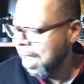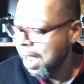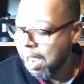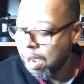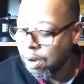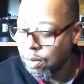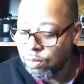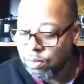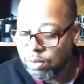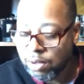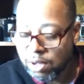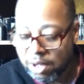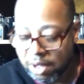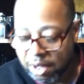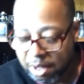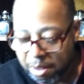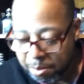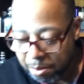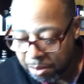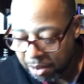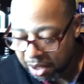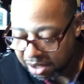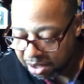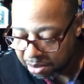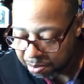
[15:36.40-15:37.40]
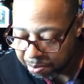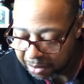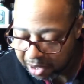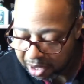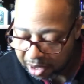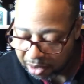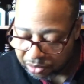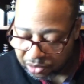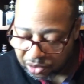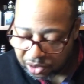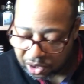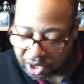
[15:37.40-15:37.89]
out but
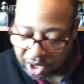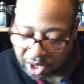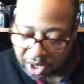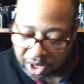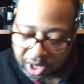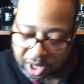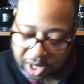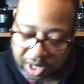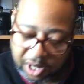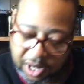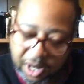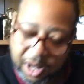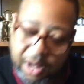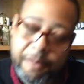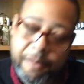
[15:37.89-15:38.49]
smells good.